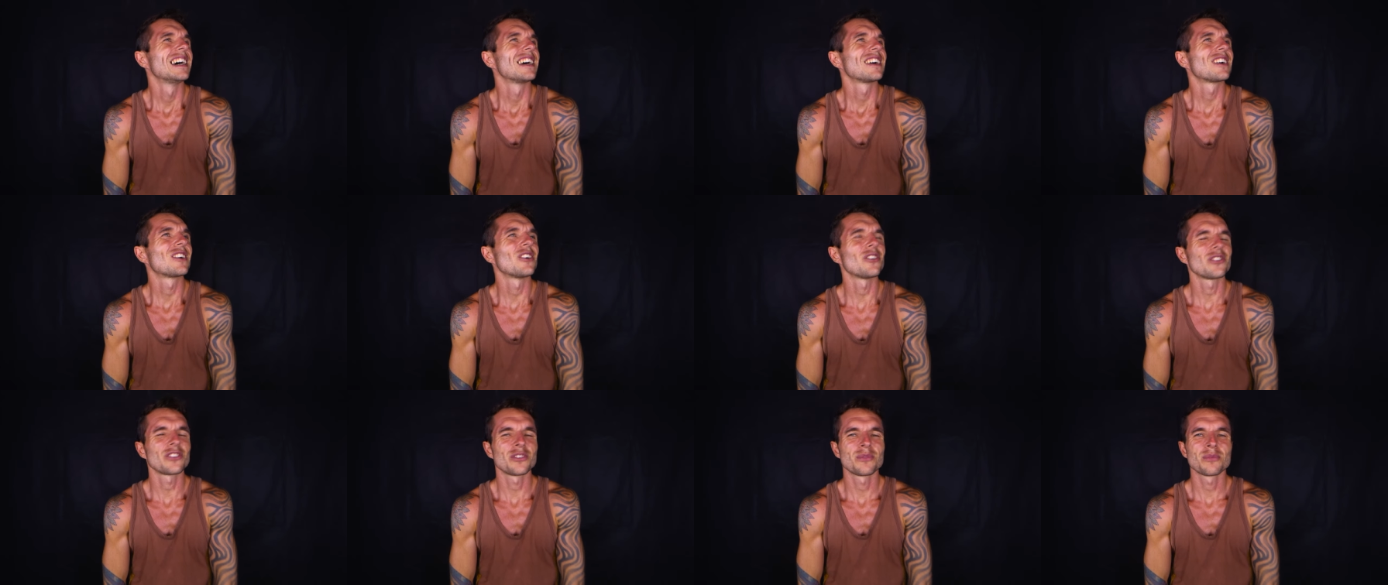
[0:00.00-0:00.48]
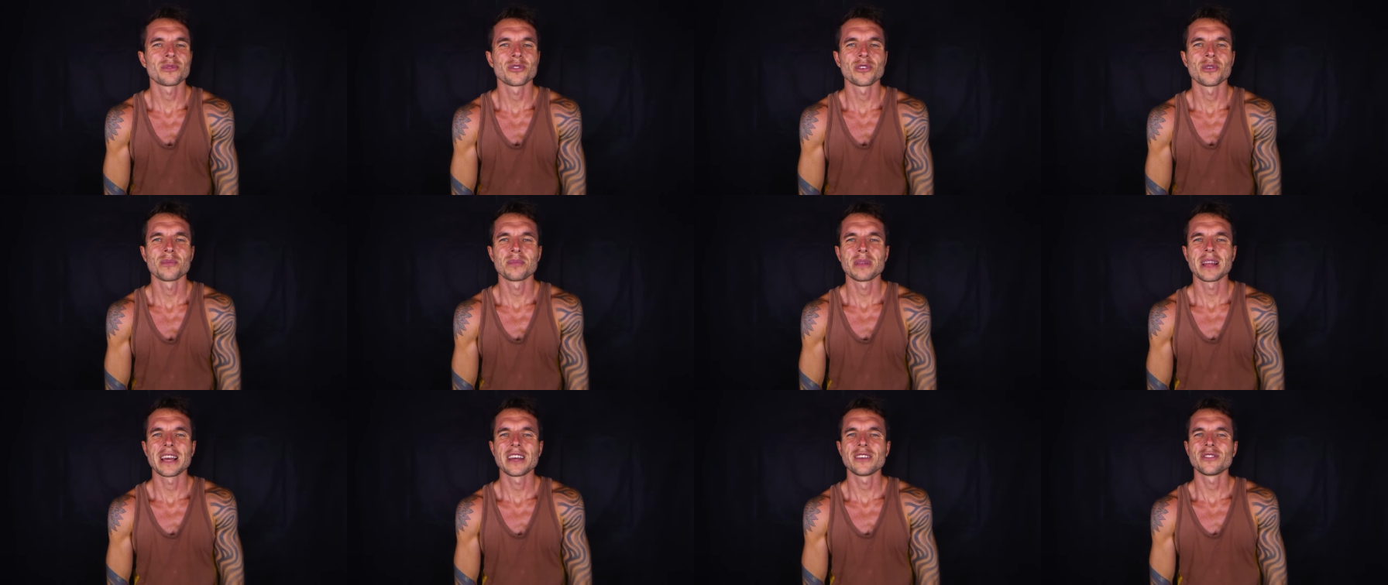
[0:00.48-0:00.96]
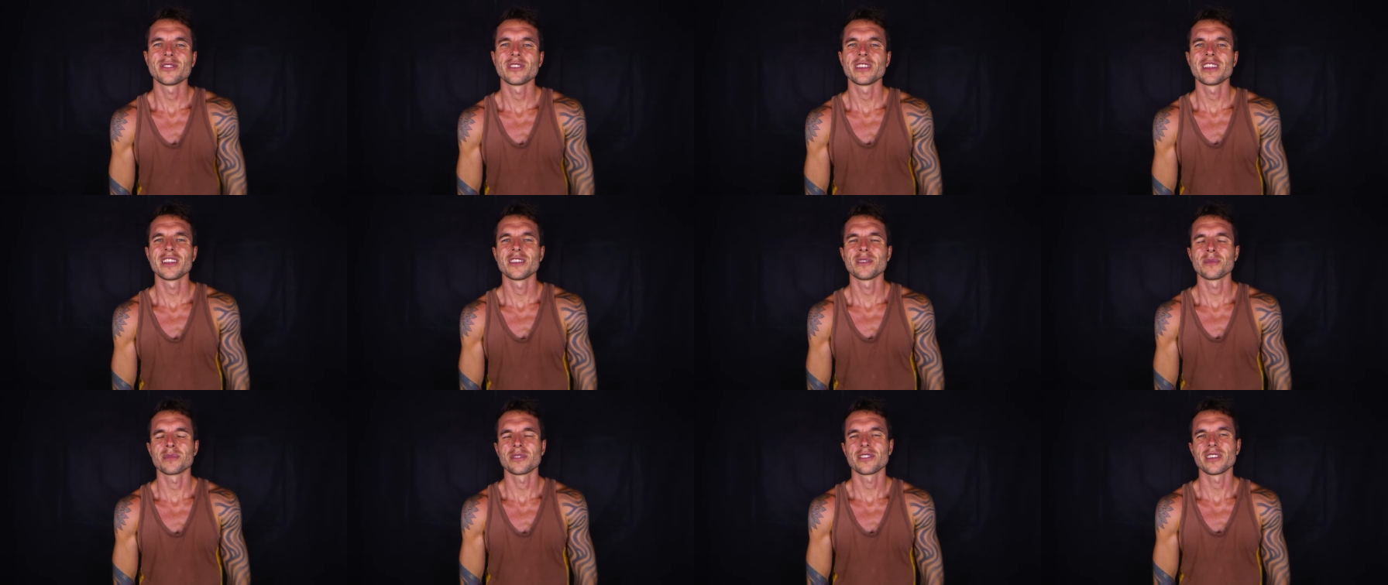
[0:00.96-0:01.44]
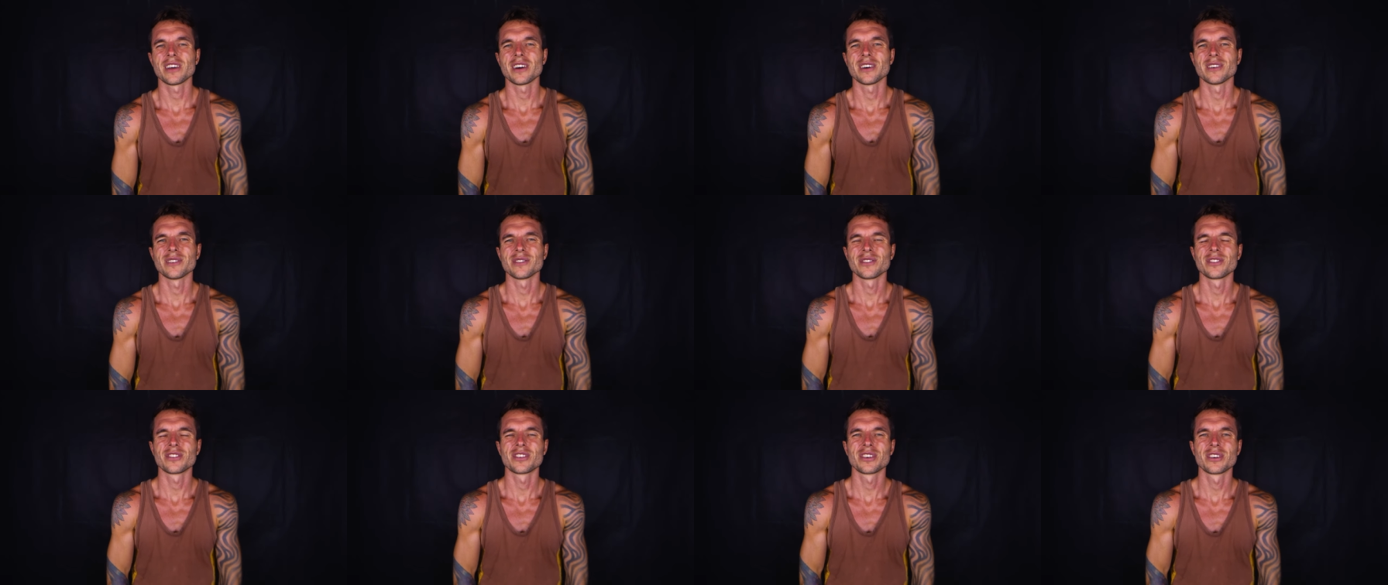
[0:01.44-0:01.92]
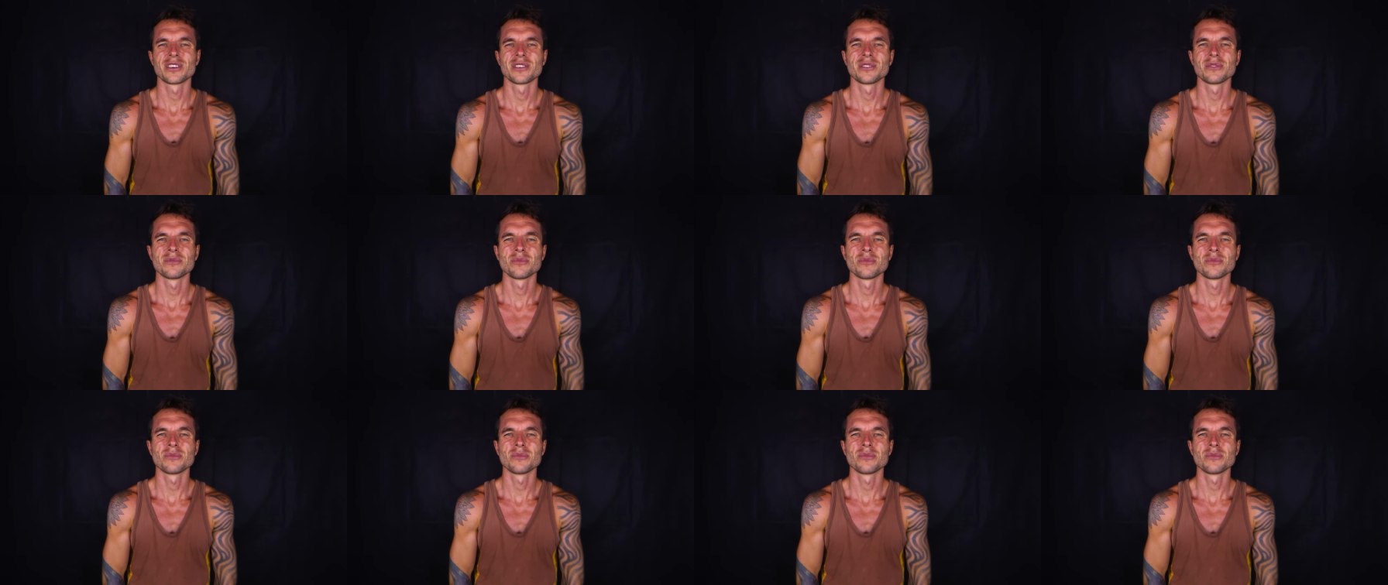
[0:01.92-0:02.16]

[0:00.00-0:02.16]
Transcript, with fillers: got them to a place within themselves